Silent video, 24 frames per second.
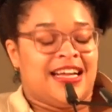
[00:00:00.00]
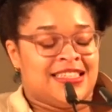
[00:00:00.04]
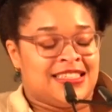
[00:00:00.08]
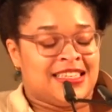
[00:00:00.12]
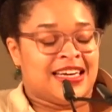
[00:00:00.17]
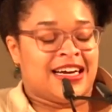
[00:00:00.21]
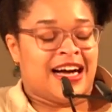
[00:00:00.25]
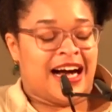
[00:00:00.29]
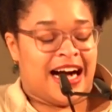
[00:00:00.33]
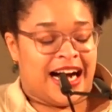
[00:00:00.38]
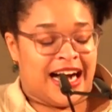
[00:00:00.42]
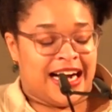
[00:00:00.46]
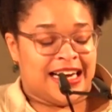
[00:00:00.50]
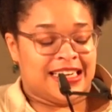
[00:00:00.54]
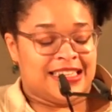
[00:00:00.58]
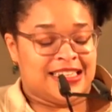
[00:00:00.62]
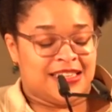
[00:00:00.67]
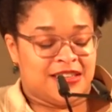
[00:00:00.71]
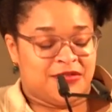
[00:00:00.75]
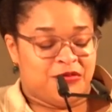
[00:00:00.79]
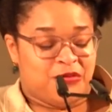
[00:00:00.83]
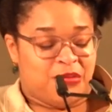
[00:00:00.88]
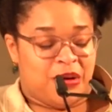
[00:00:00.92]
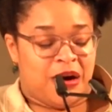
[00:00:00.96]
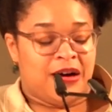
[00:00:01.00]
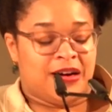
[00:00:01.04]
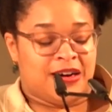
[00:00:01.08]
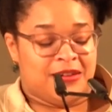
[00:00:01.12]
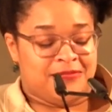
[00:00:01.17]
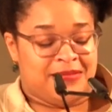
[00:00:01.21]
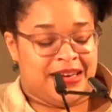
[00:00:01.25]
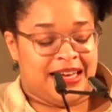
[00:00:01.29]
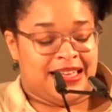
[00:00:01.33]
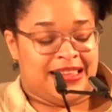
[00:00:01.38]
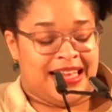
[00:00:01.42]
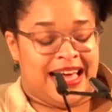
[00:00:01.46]
a kind of
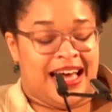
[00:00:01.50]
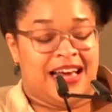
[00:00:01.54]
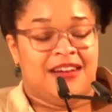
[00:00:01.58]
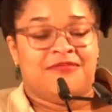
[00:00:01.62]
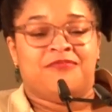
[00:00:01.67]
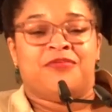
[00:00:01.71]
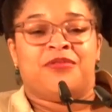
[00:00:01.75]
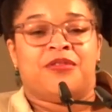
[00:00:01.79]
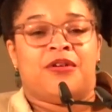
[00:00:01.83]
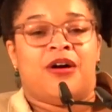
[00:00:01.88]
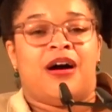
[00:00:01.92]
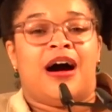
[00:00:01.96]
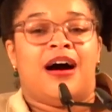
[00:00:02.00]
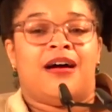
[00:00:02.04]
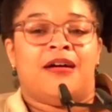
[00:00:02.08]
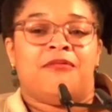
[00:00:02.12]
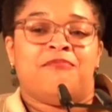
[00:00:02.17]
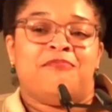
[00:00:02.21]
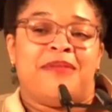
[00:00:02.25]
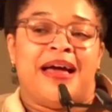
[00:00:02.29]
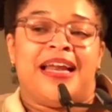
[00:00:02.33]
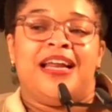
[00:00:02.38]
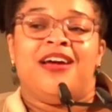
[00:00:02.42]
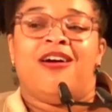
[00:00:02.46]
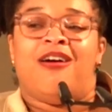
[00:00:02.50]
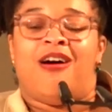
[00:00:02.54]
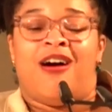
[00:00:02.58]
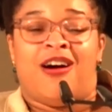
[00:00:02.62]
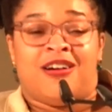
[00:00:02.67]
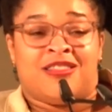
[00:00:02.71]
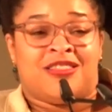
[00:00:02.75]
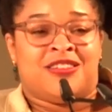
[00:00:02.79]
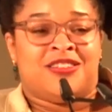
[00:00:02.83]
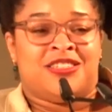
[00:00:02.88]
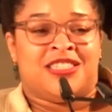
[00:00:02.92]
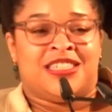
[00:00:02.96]
welcoming that many
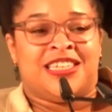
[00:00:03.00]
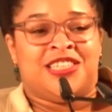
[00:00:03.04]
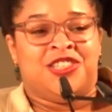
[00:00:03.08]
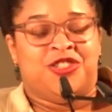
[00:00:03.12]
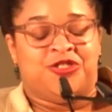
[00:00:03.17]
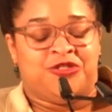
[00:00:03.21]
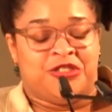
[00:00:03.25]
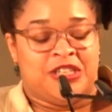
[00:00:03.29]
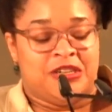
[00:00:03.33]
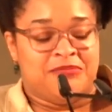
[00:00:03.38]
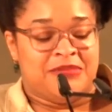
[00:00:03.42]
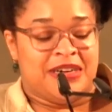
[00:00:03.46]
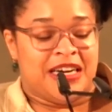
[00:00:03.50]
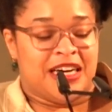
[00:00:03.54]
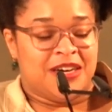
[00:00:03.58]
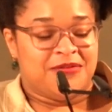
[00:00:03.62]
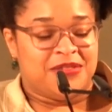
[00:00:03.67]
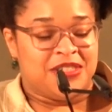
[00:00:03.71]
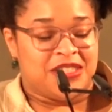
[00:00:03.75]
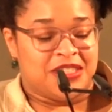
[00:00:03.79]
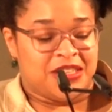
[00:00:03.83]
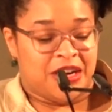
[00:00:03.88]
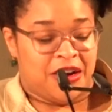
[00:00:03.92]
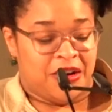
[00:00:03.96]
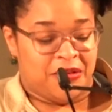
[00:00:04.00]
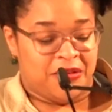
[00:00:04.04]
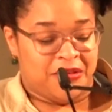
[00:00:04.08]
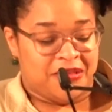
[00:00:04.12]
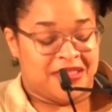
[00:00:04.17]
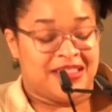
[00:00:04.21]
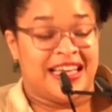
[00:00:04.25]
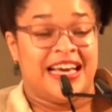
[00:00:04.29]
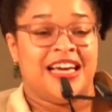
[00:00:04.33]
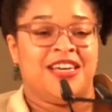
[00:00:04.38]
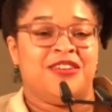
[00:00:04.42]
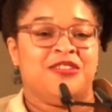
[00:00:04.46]
authors can dream of. So
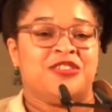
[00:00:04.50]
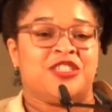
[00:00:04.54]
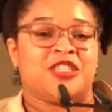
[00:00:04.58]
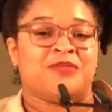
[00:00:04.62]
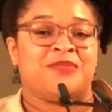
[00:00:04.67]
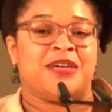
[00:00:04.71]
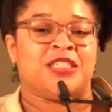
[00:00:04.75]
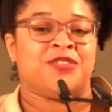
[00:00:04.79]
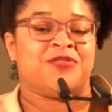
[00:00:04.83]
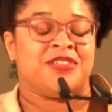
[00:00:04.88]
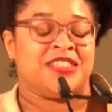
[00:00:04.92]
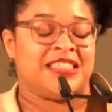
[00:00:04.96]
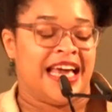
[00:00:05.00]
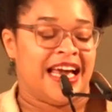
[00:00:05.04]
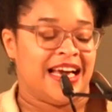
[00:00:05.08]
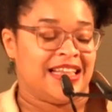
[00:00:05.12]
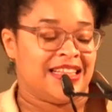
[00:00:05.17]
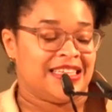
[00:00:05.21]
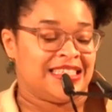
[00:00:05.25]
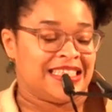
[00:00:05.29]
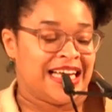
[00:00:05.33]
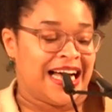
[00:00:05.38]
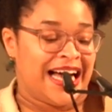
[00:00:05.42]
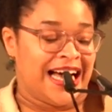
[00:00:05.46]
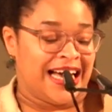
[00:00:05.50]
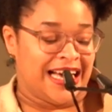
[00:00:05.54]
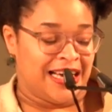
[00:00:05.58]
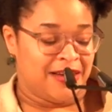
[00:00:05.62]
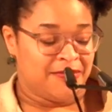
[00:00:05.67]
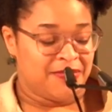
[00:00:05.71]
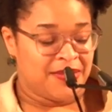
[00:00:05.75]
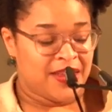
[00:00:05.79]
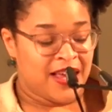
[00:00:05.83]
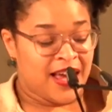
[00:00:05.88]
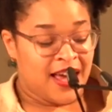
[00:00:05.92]
thank you so much for taking the time.